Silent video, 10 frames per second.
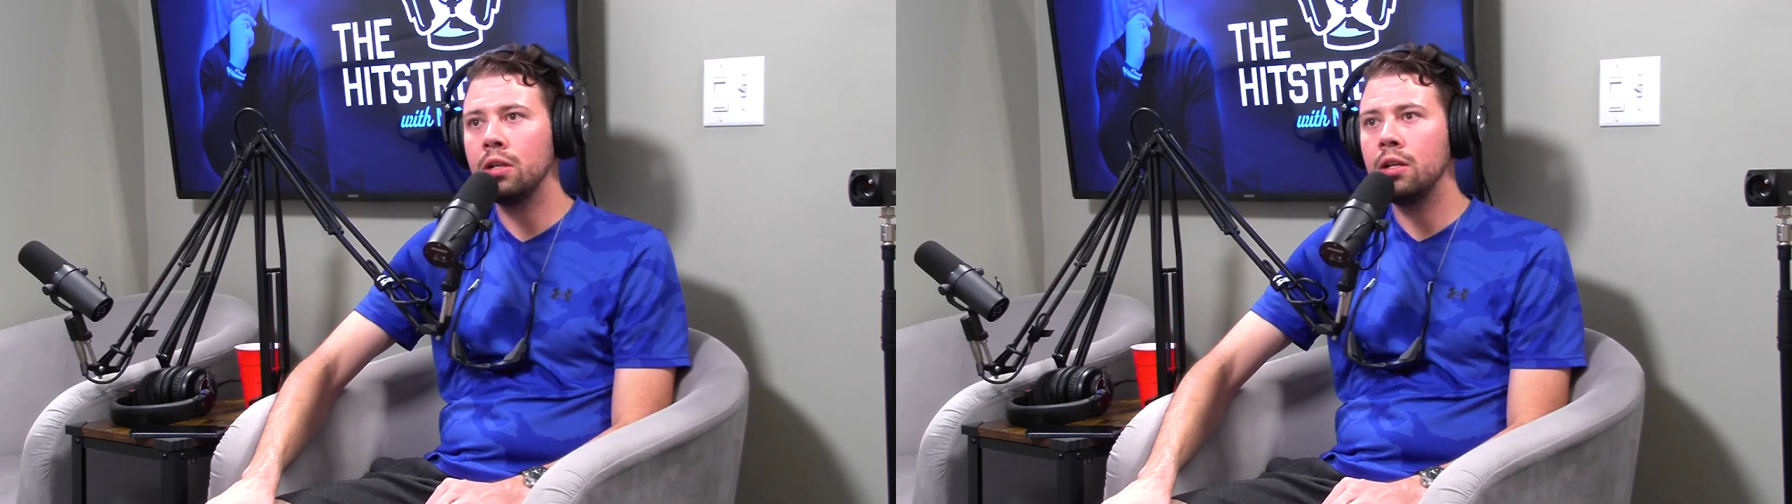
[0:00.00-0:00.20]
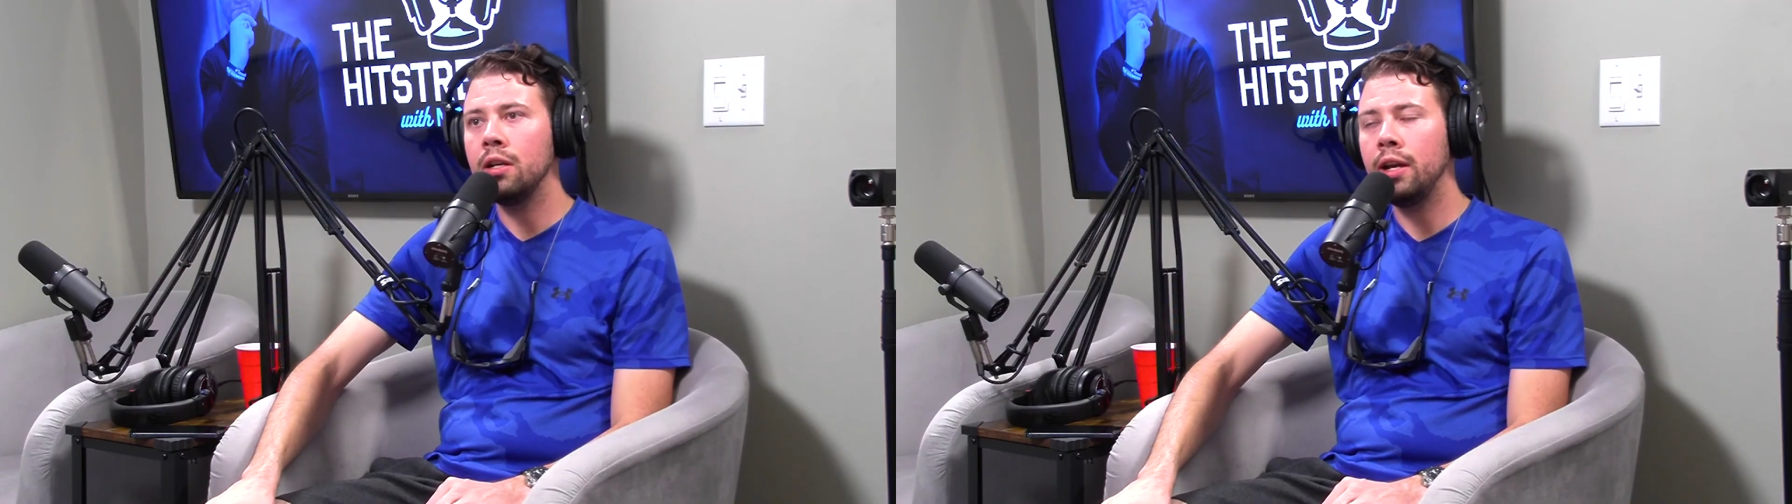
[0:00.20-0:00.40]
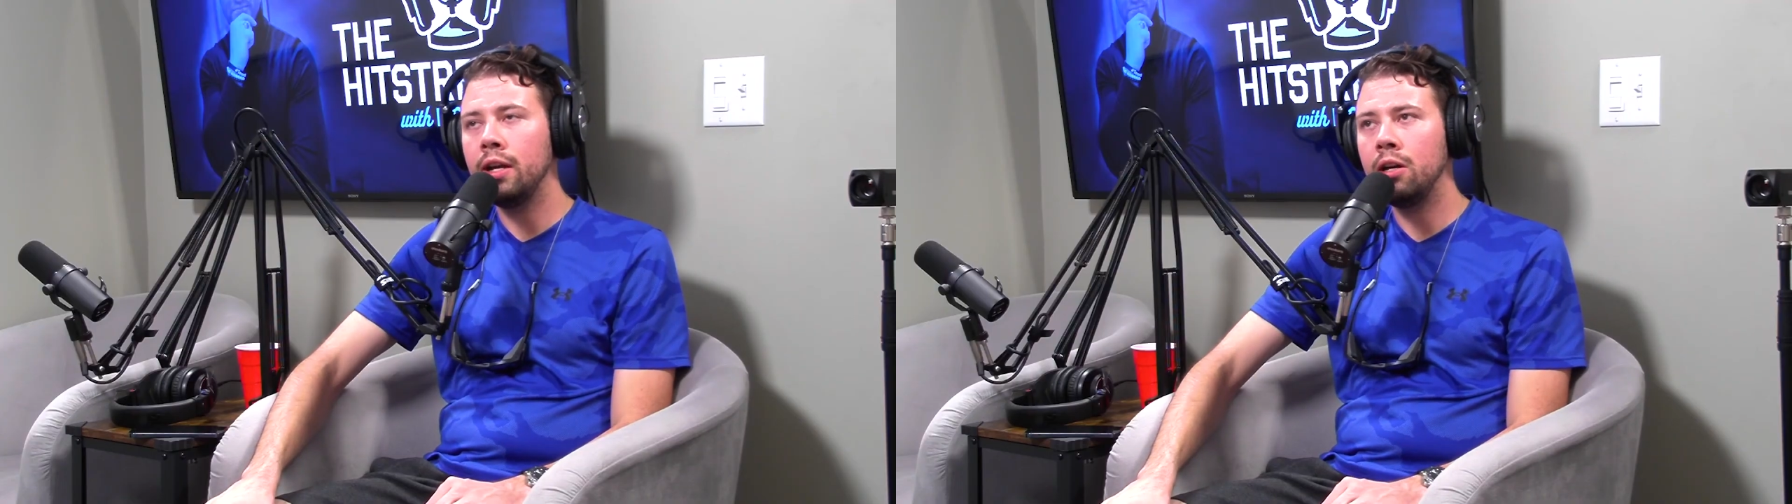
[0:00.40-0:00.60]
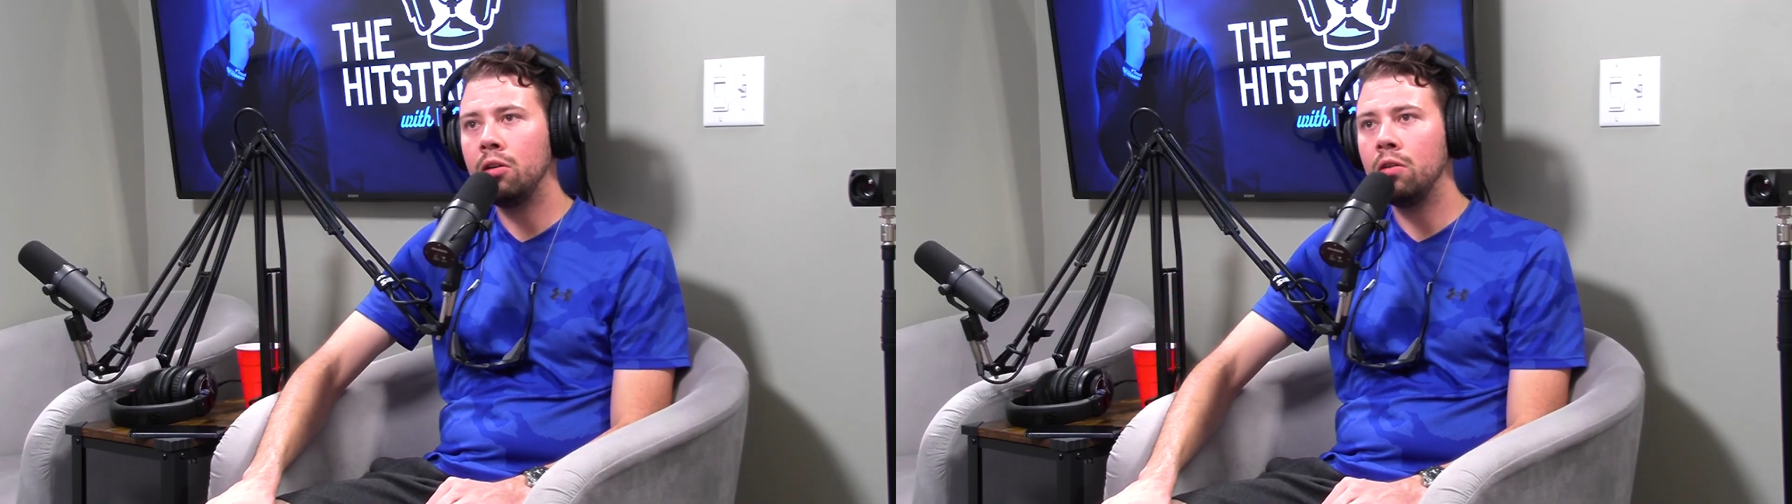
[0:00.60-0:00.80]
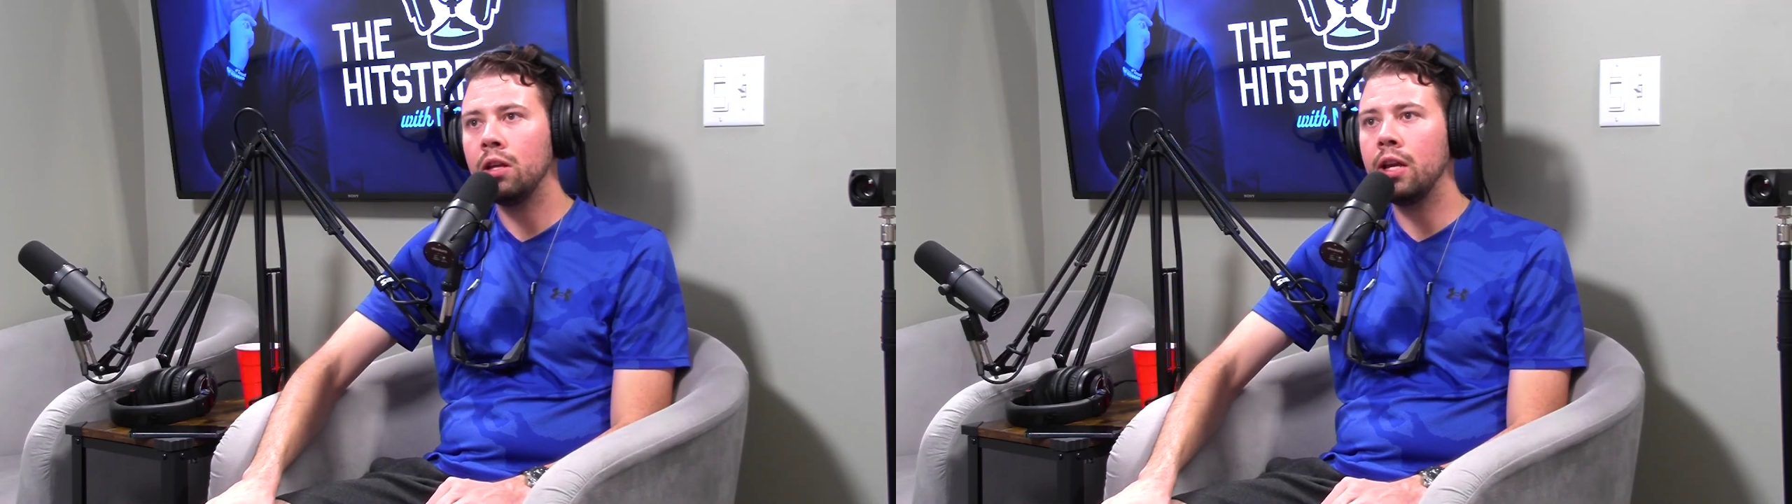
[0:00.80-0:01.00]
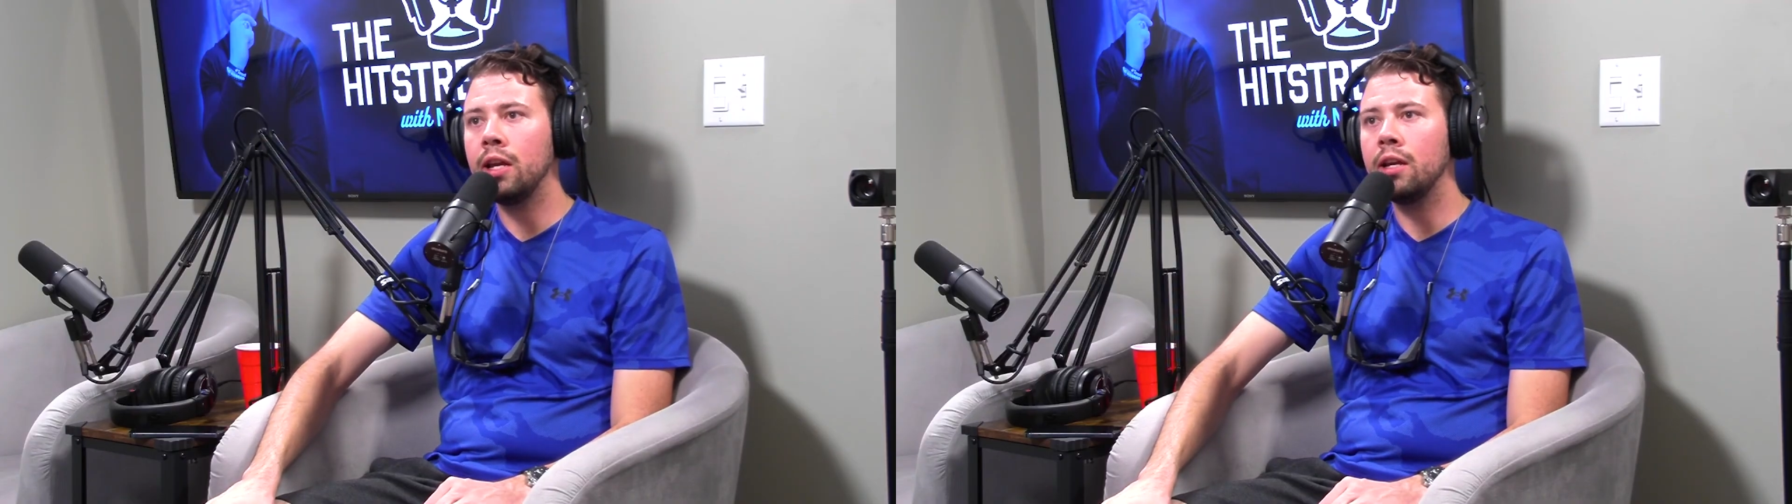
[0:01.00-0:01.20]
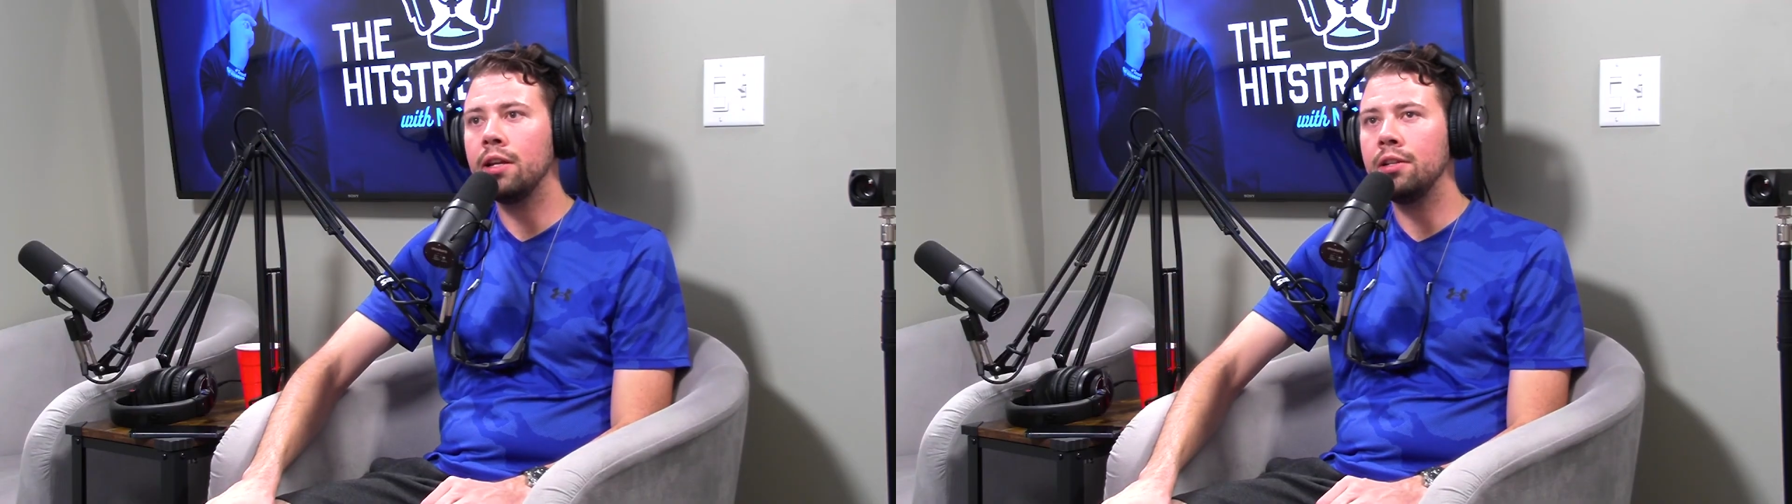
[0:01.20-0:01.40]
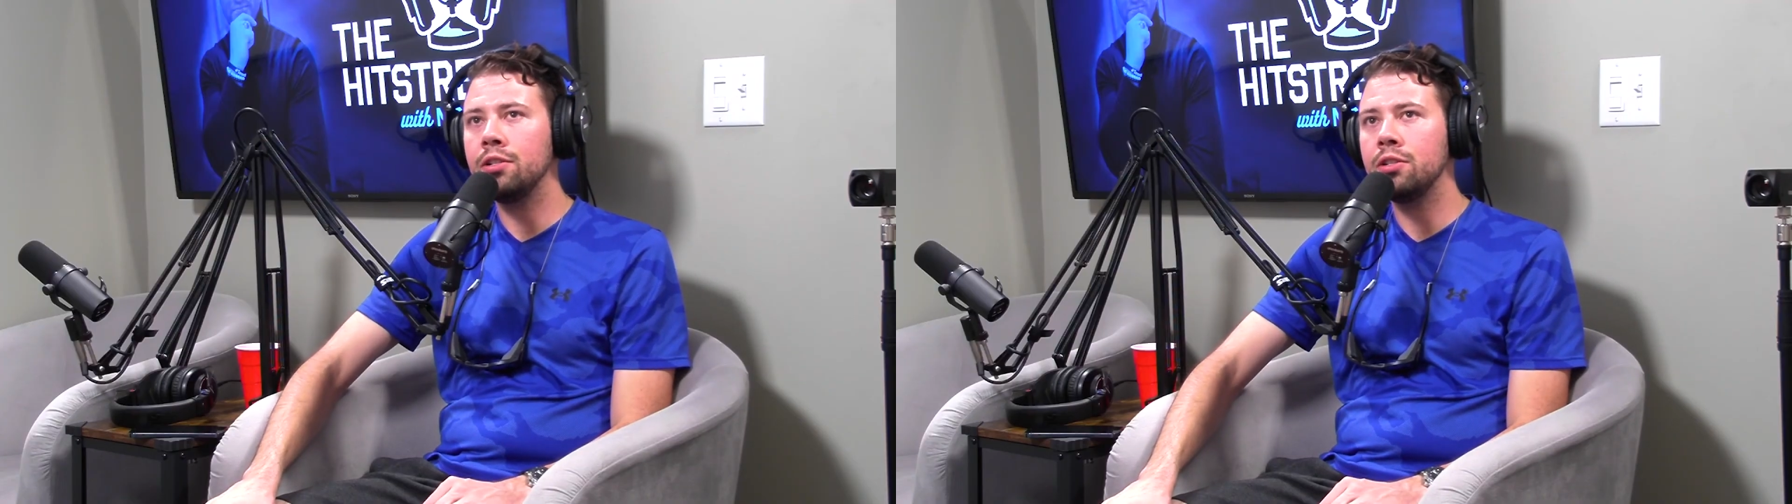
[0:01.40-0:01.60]
hell
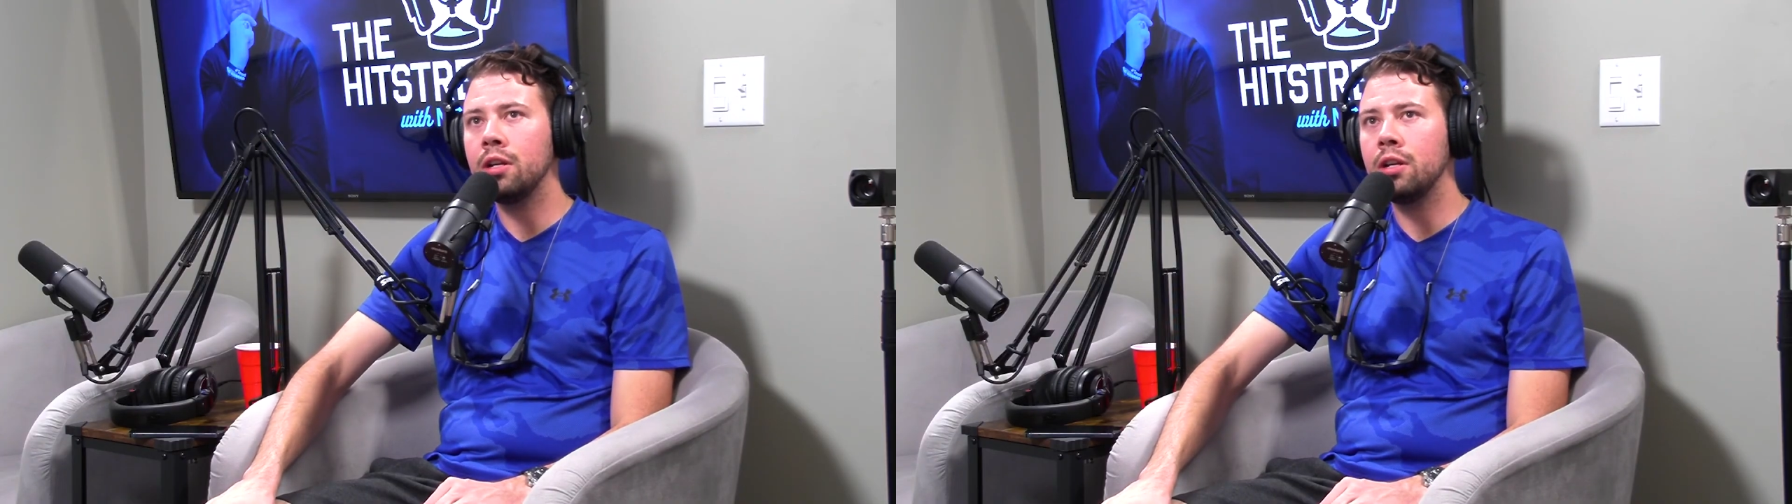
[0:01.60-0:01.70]
and